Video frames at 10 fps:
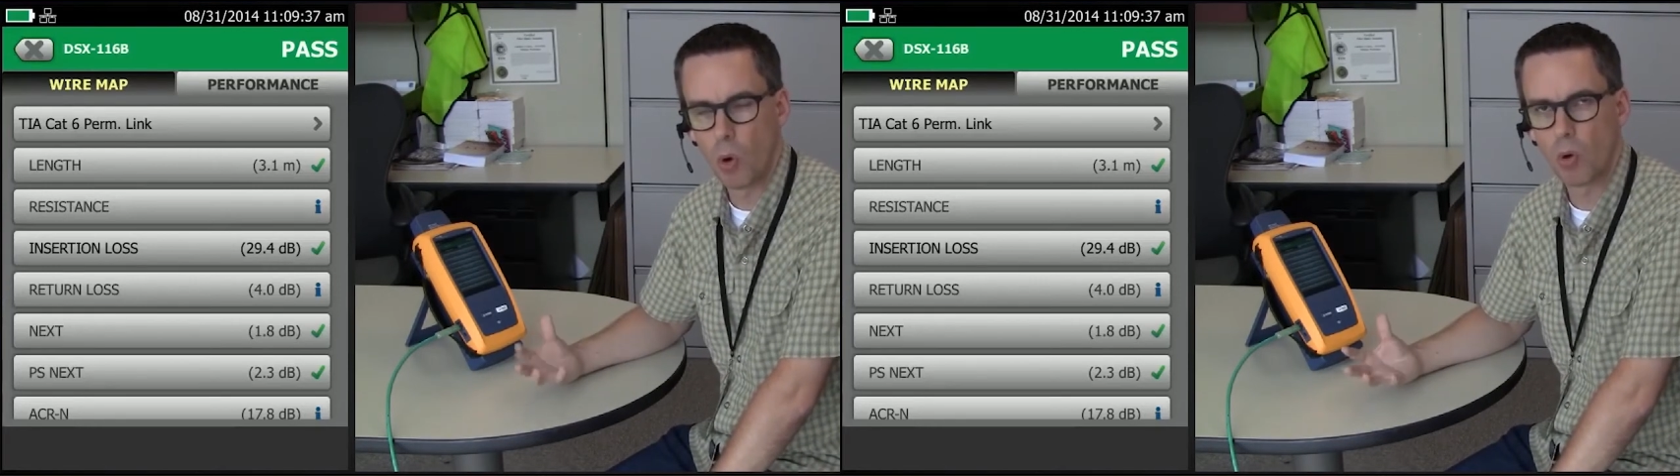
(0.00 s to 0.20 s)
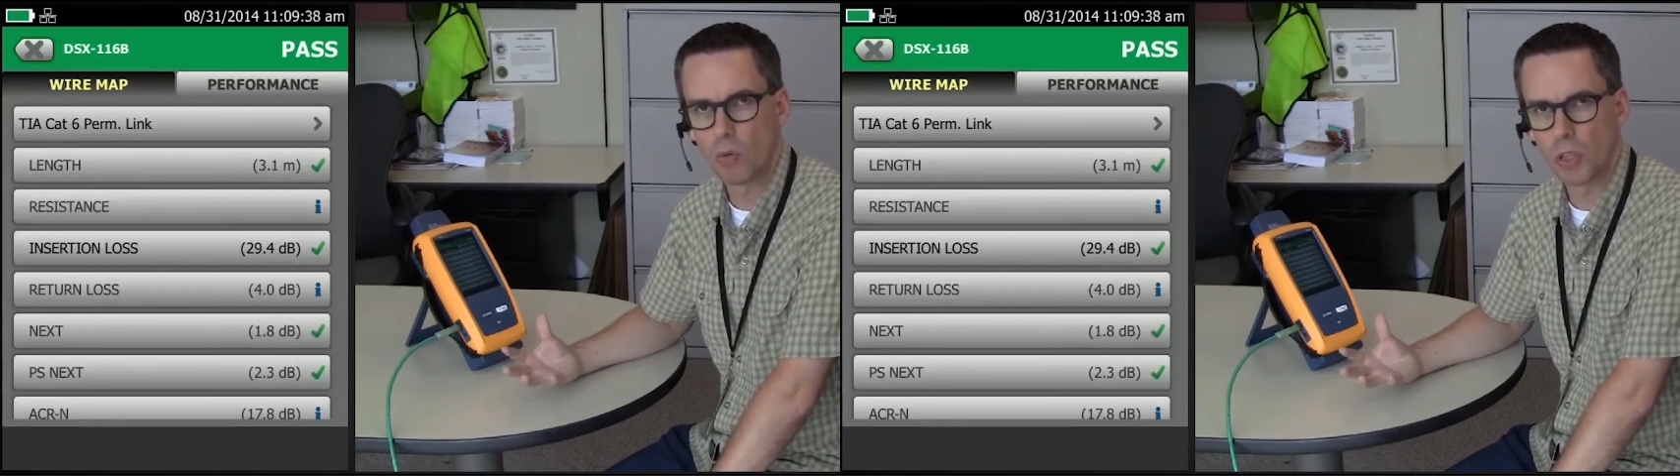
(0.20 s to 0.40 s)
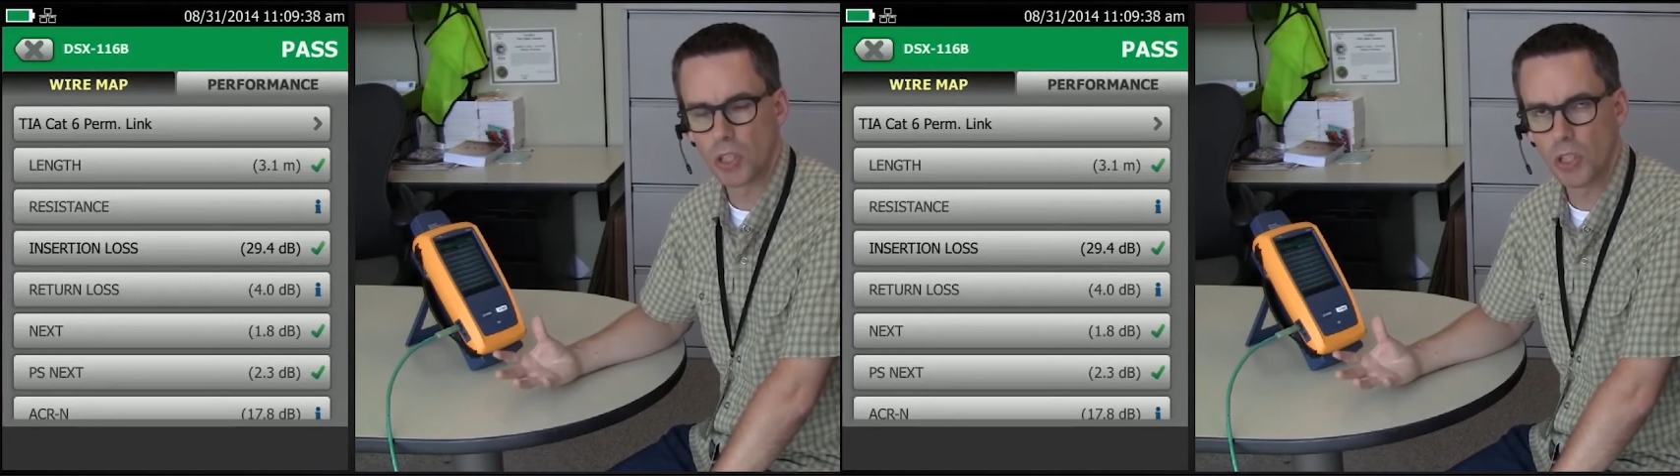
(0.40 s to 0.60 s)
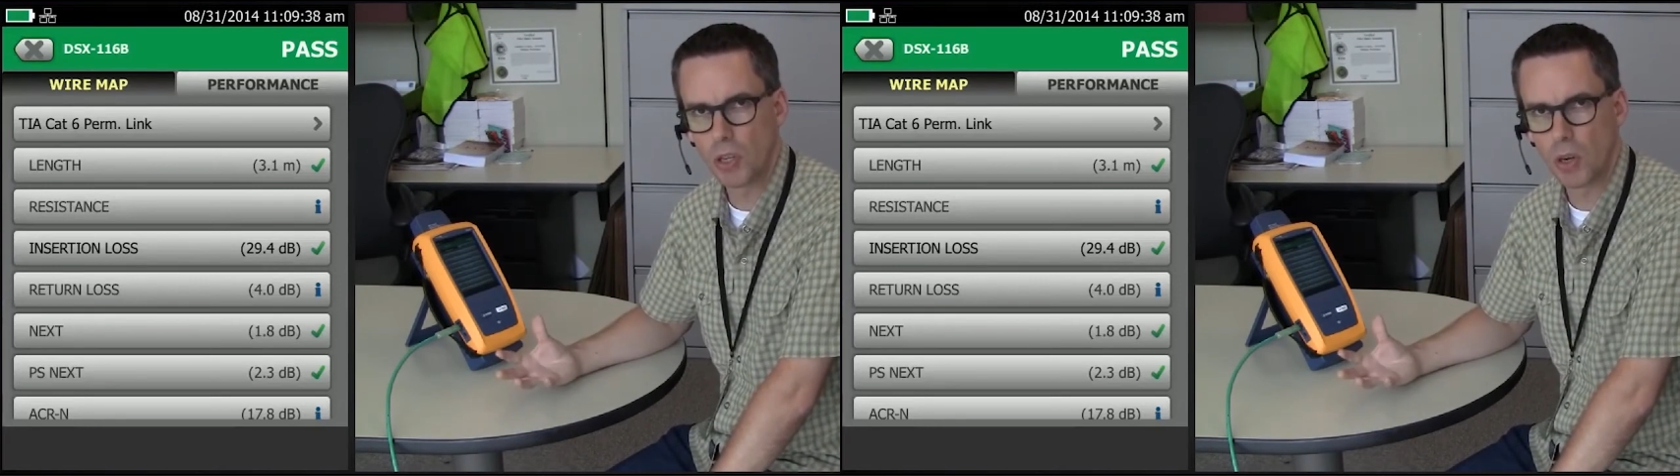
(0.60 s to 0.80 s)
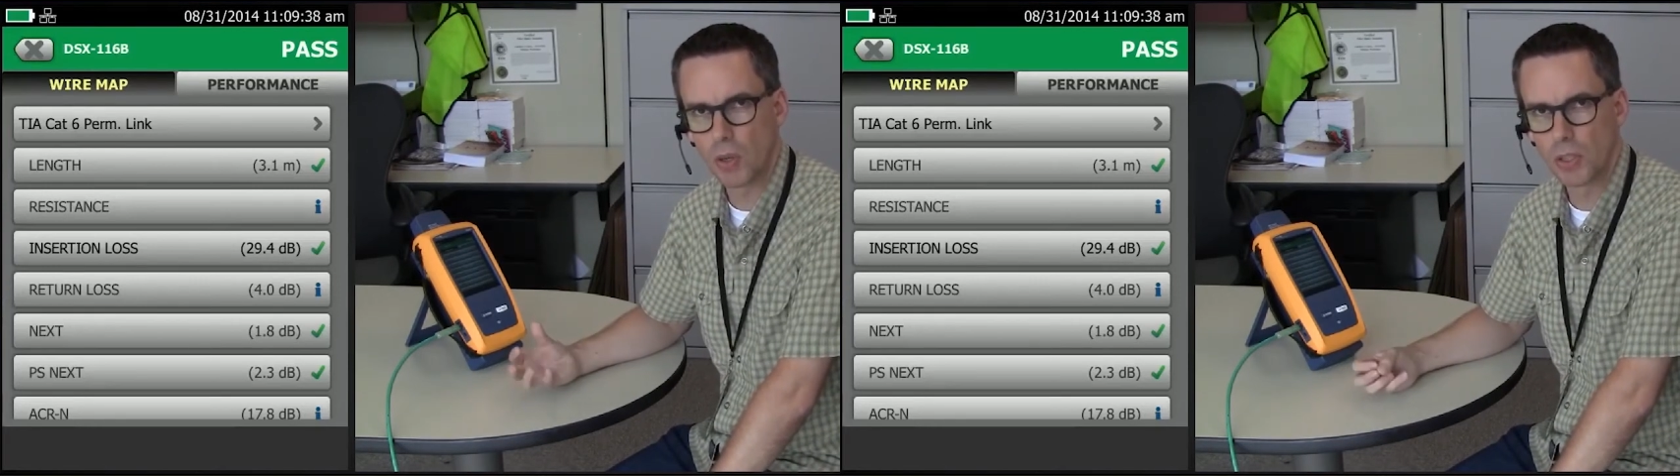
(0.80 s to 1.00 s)
poor
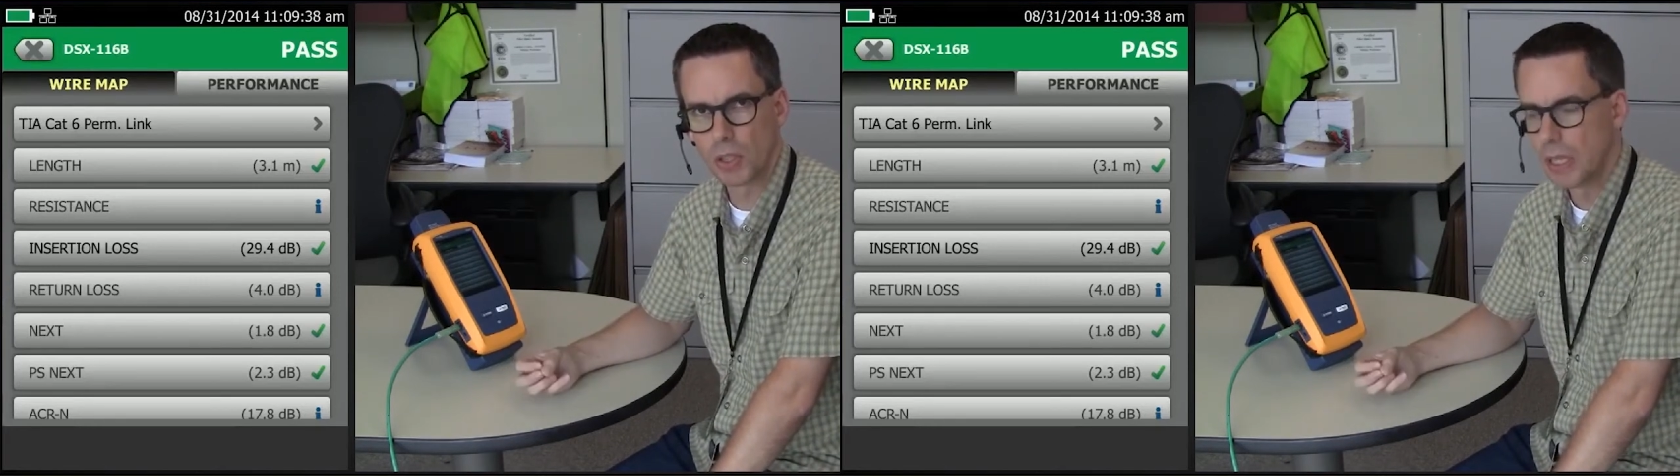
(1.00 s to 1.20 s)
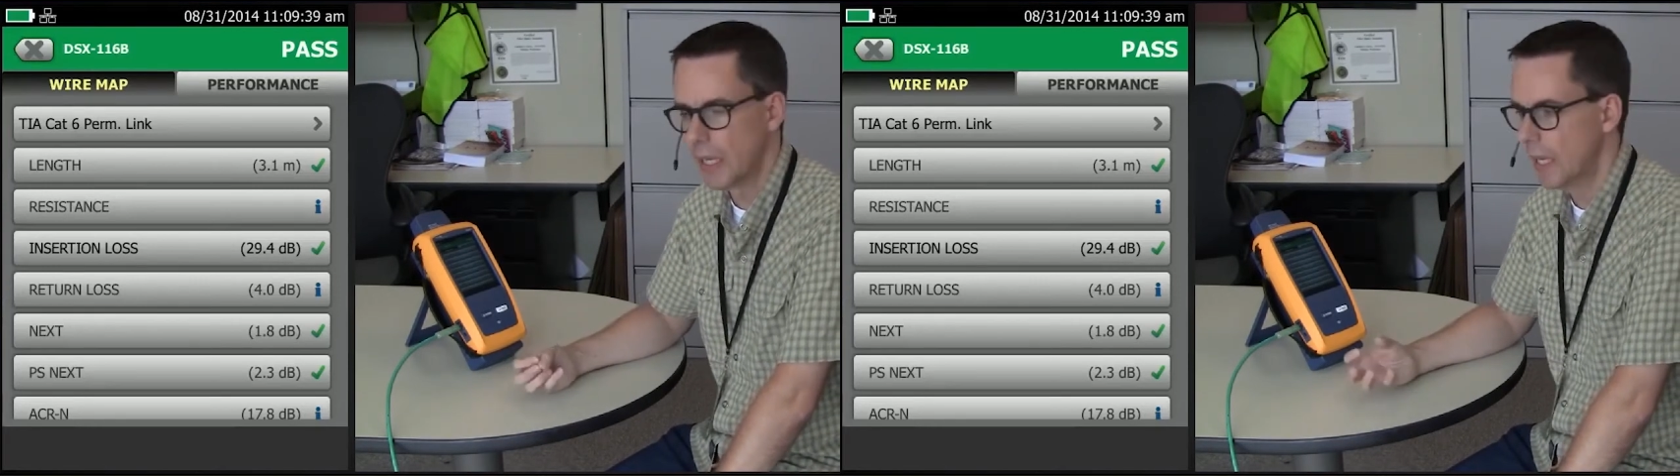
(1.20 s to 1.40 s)
return loss,